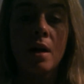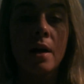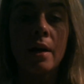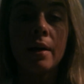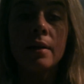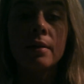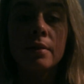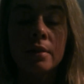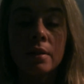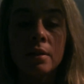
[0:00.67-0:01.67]
Hi,
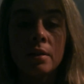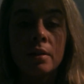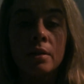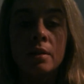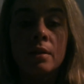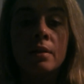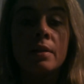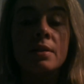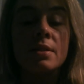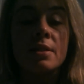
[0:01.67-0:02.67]

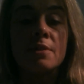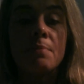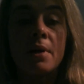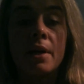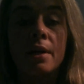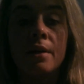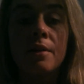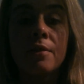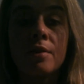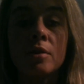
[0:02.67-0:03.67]
this is my
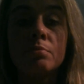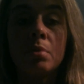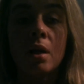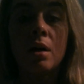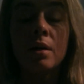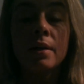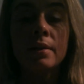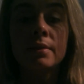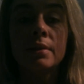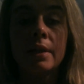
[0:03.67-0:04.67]
third blog.
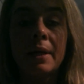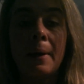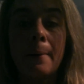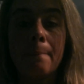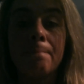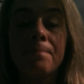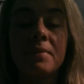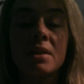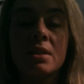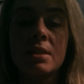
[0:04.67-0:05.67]

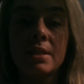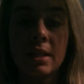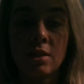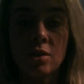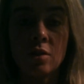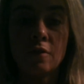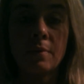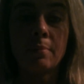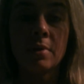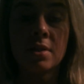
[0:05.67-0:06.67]
This is day 2 of
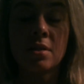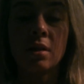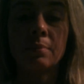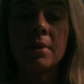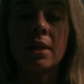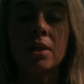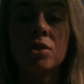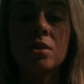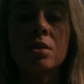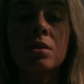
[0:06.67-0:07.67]
my breast
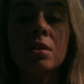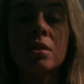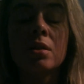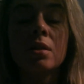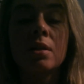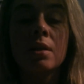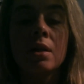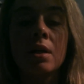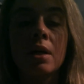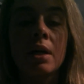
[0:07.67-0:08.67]
augmentation.
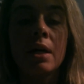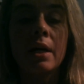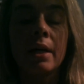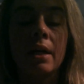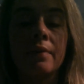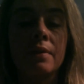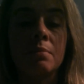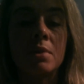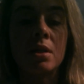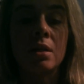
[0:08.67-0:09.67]
I got
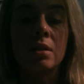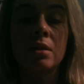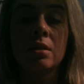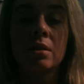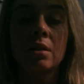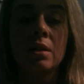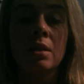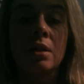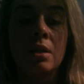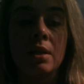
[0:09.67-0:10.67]
them done
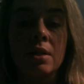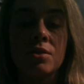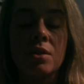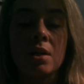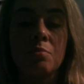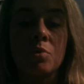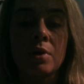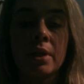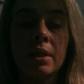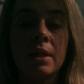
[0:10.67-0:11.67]
yesterday
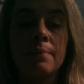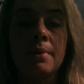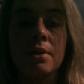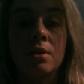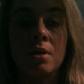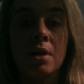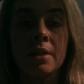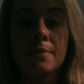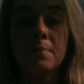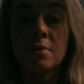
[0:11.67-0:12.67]
morning. I had to be at the
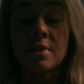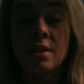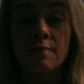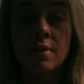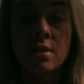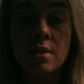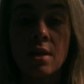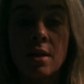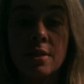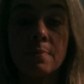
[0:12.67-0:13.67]
hospital at St. Vincent's
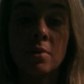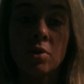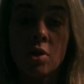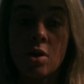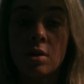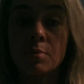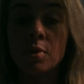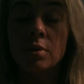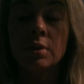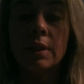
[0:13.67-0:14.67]
Hospital in
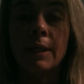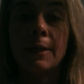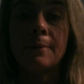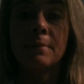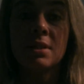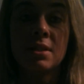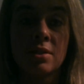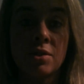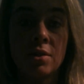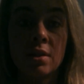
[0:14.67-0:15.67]
Carmel at
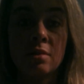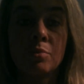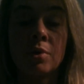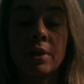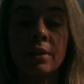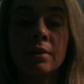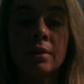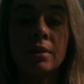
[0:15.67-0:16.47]
6:30 in the morning